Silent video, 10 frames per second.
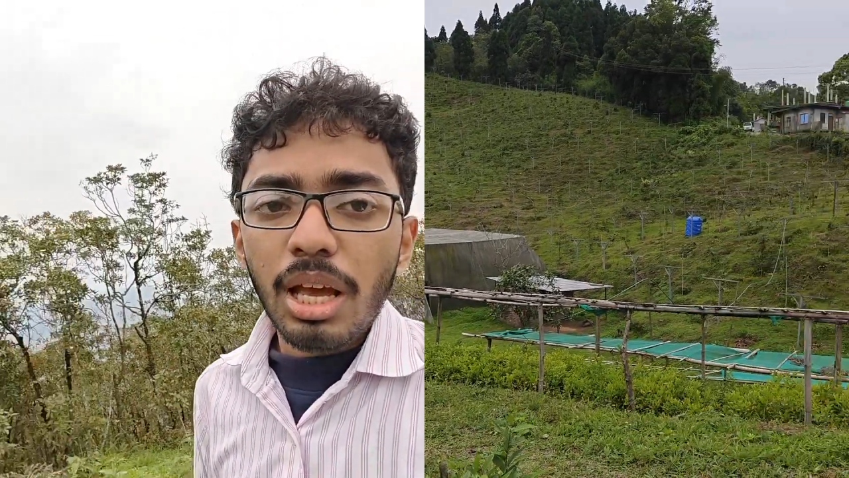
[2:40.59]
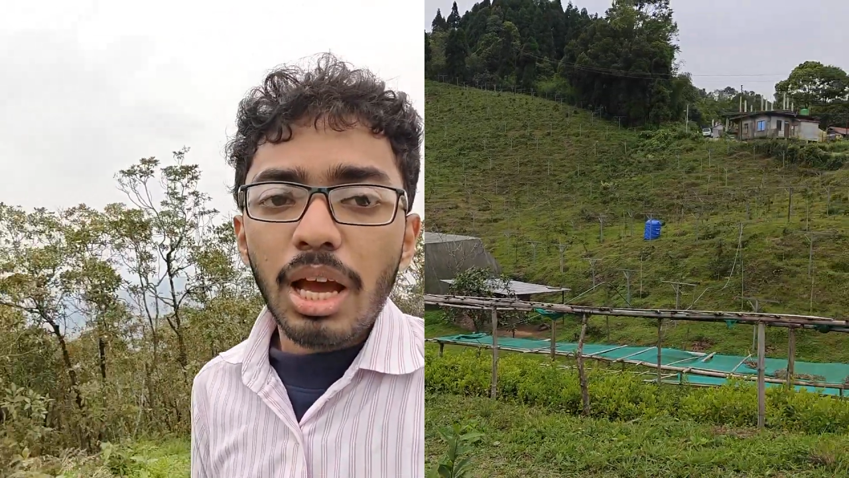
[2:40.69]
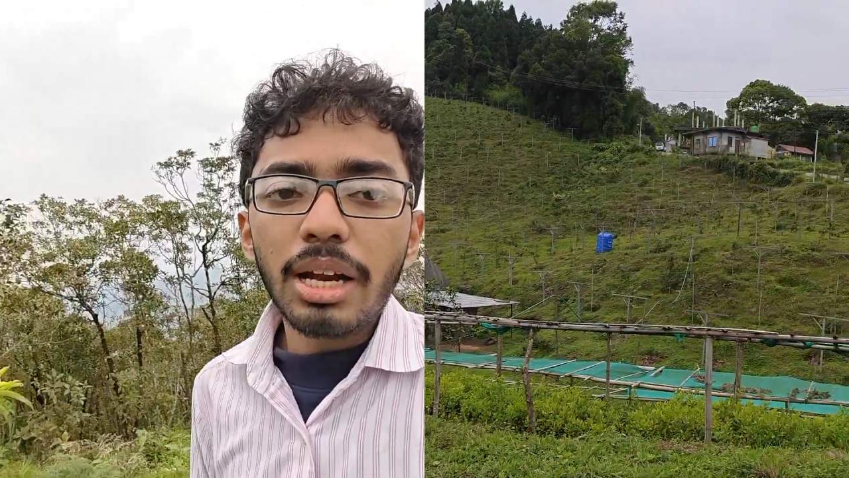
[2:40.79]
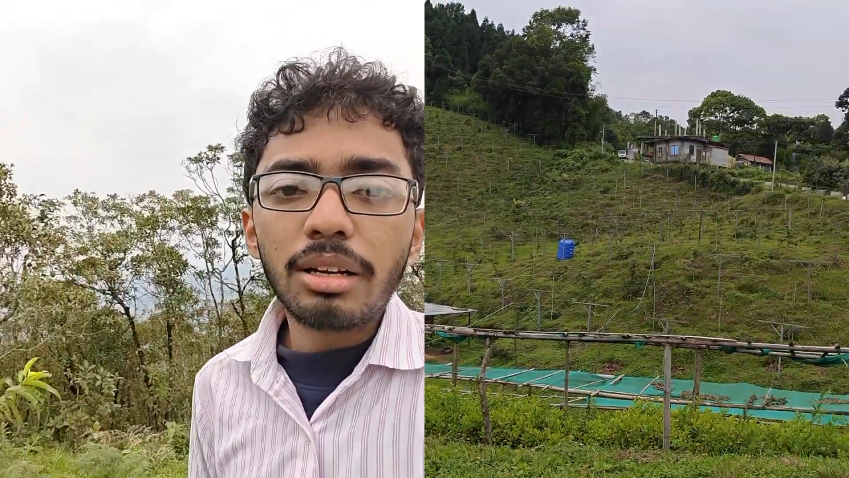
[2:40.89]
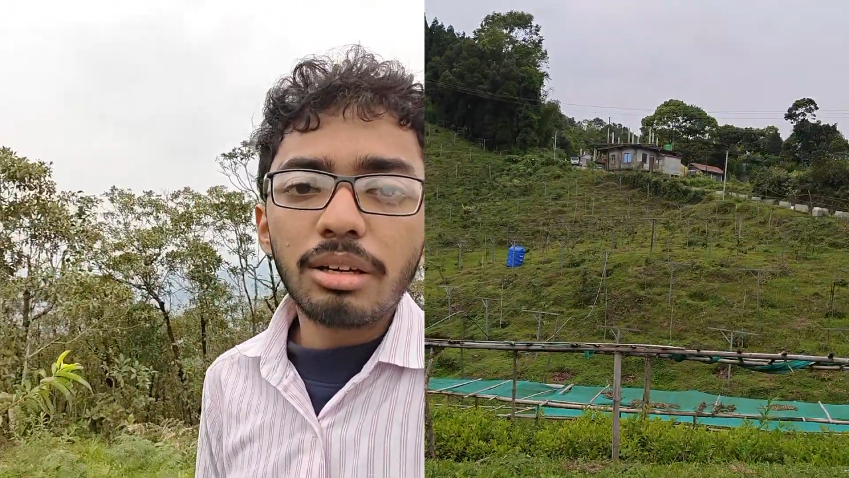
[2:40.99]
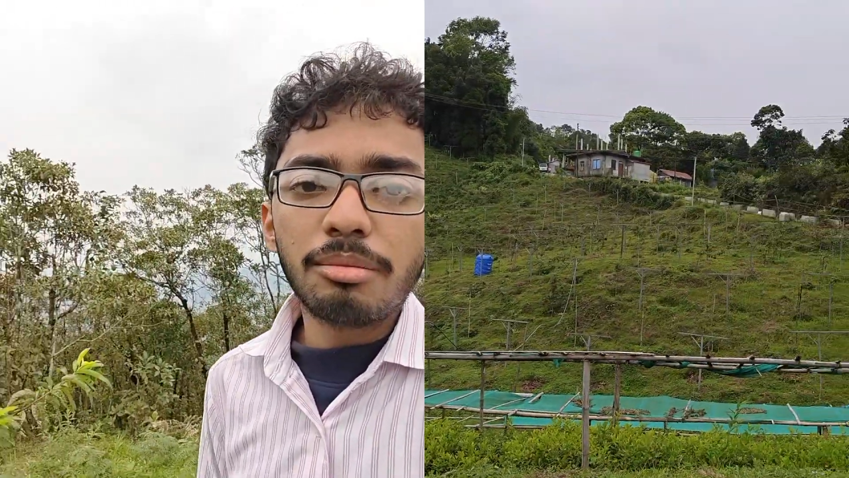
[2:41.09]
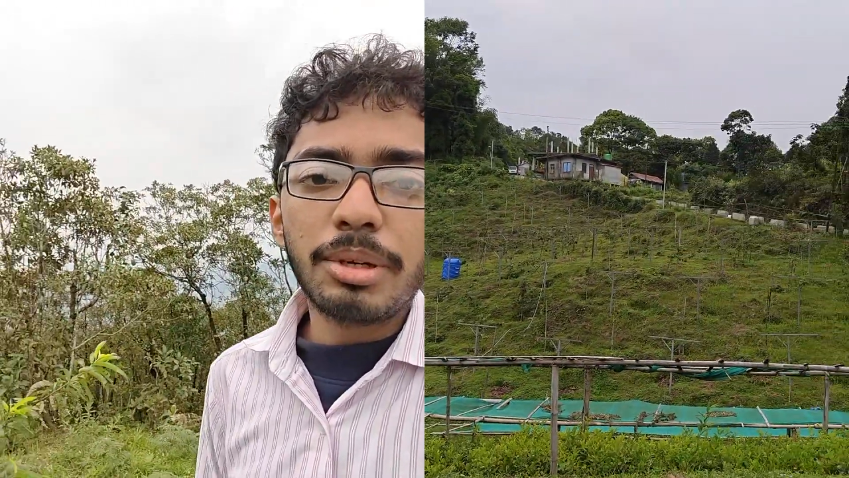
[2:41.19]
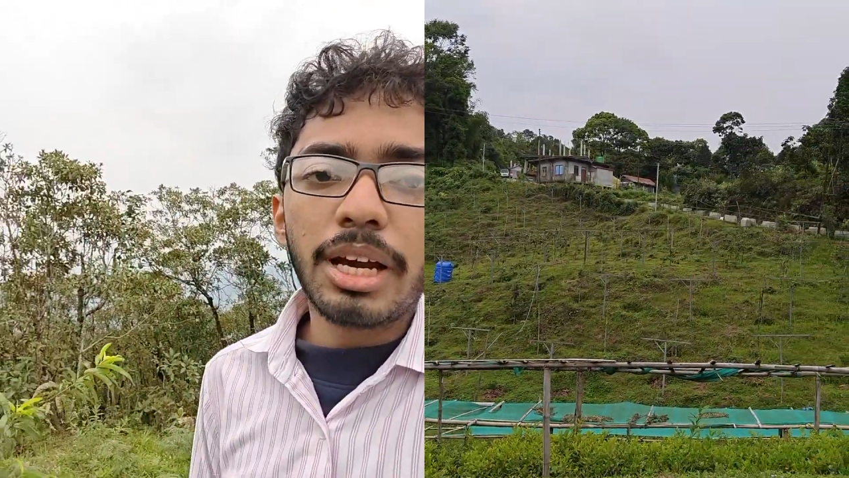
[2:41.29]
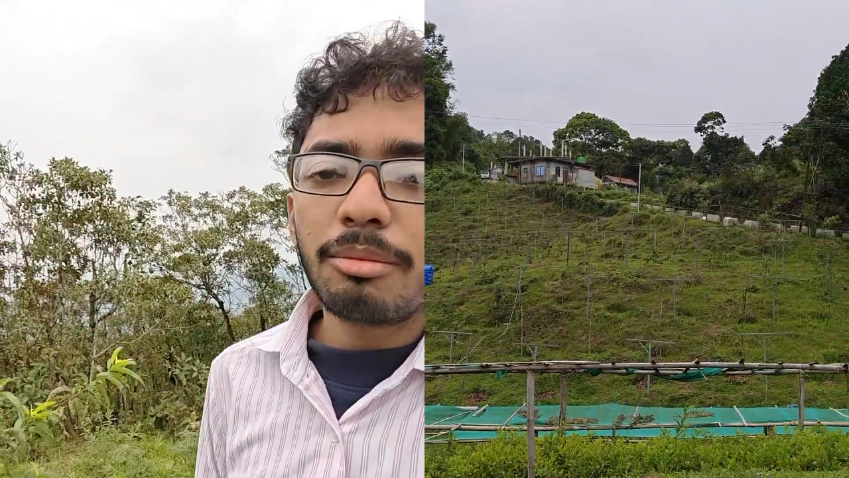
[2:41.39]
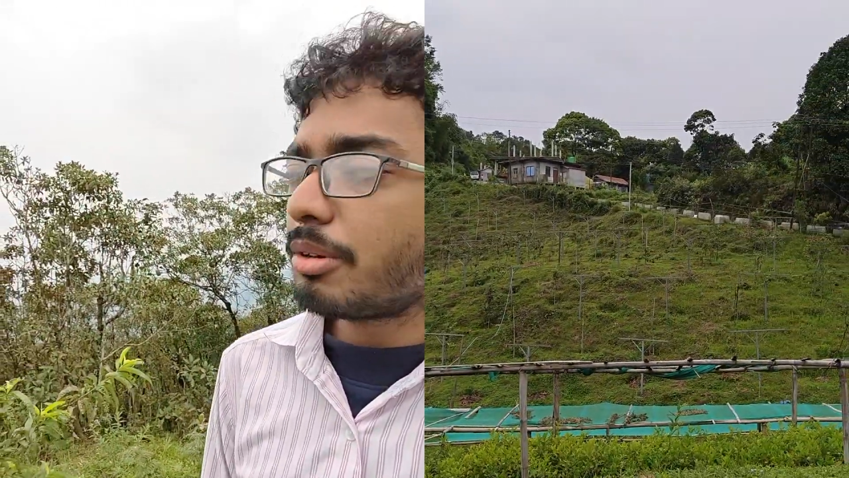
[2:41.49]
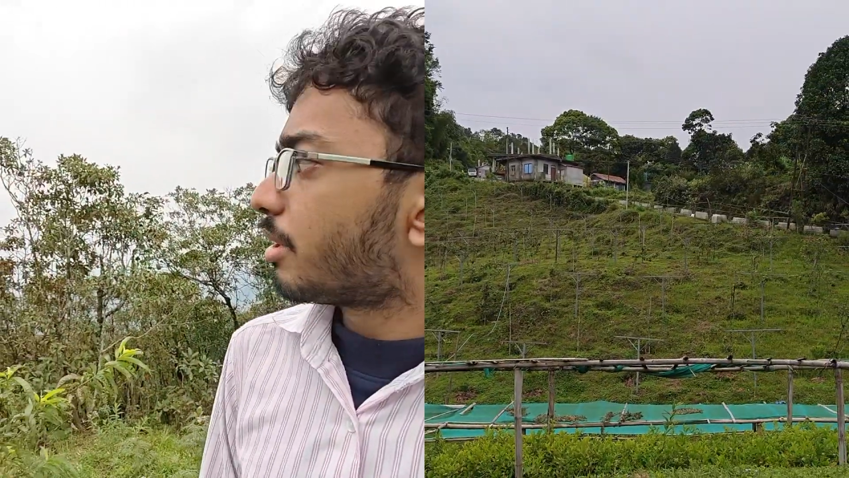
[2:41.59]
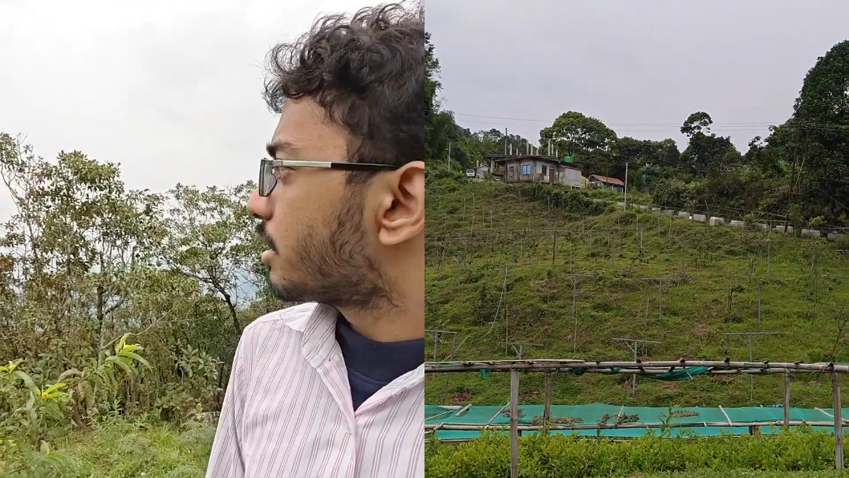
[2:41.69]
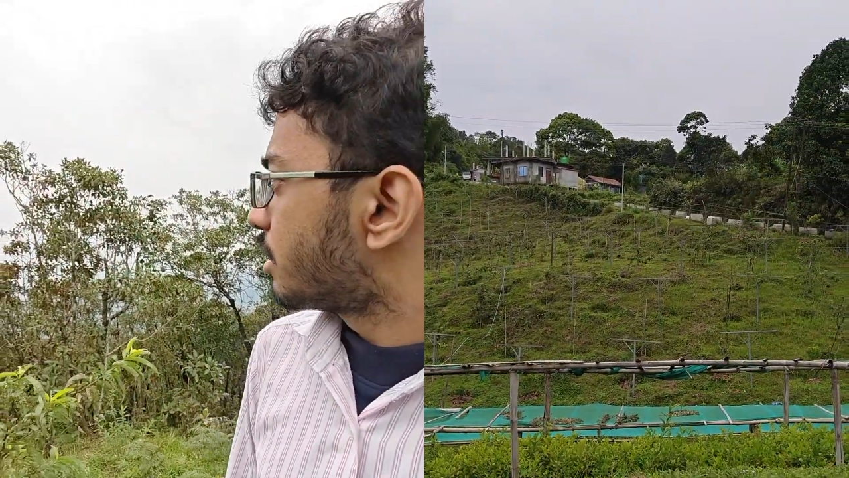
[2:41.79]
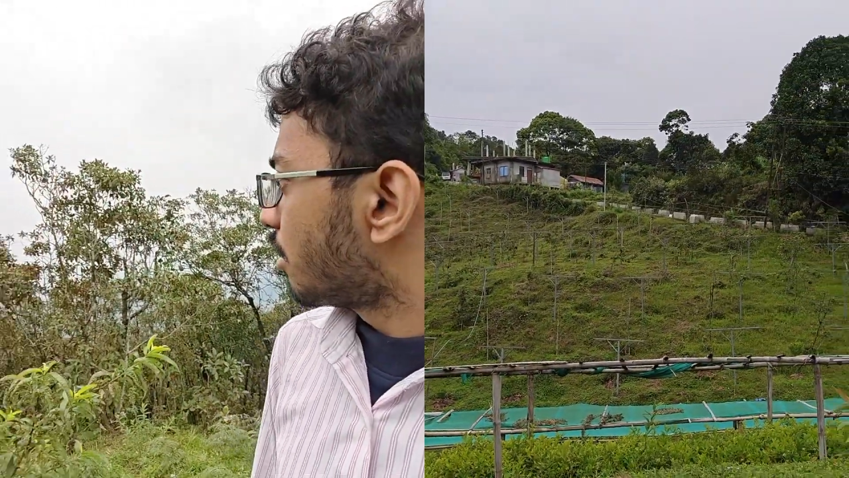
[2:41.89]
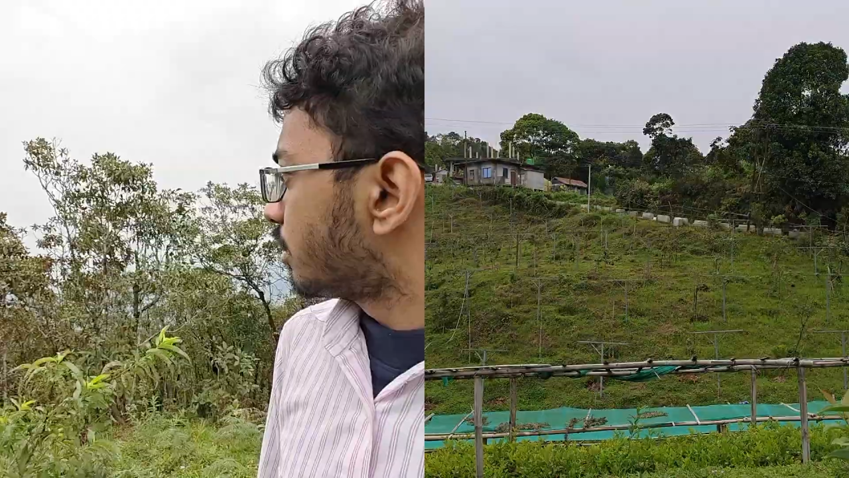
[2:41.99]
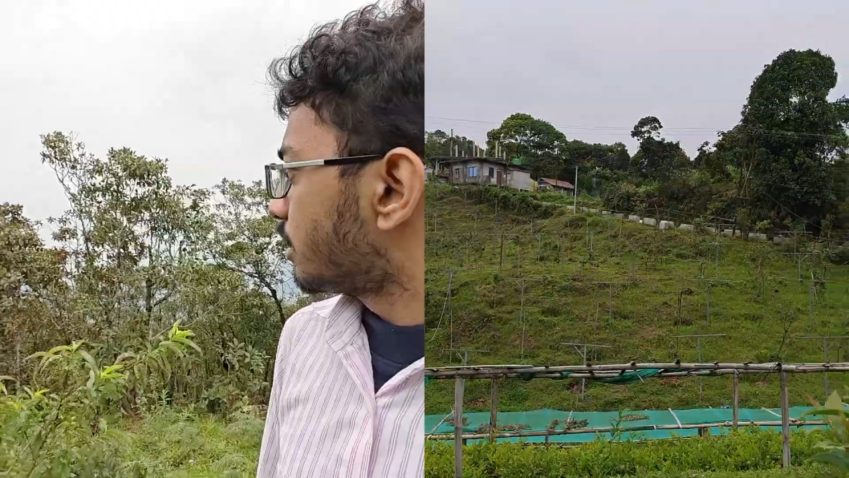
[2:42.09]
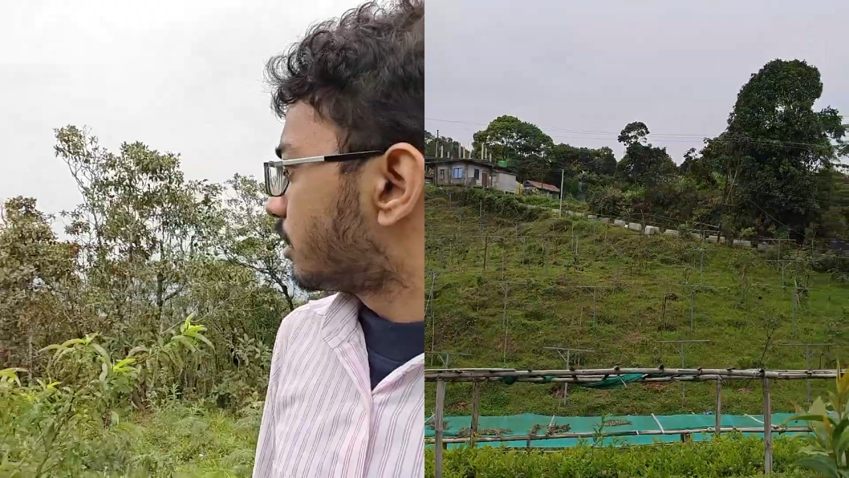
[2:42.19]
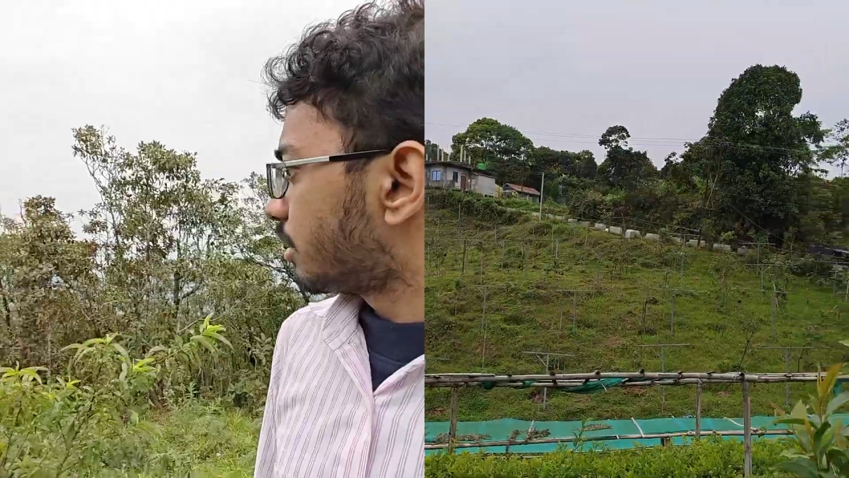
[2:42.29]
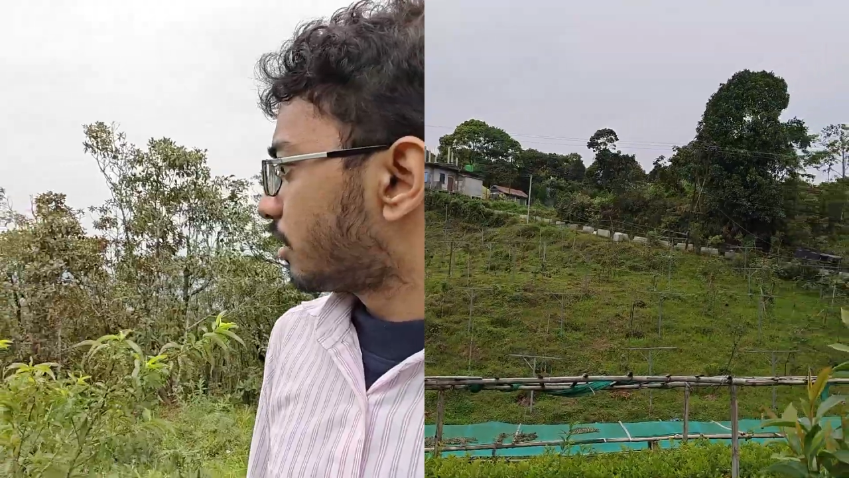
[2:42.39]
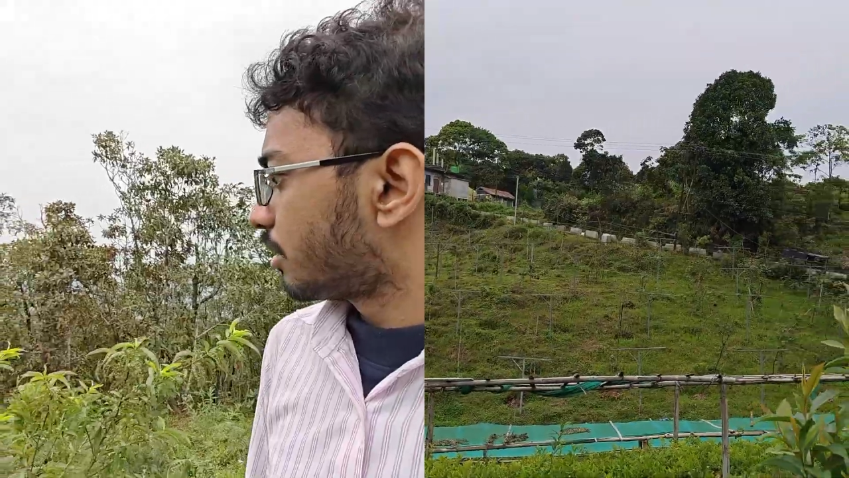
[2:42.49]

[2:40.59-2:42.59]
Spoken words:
And behind me you can see all these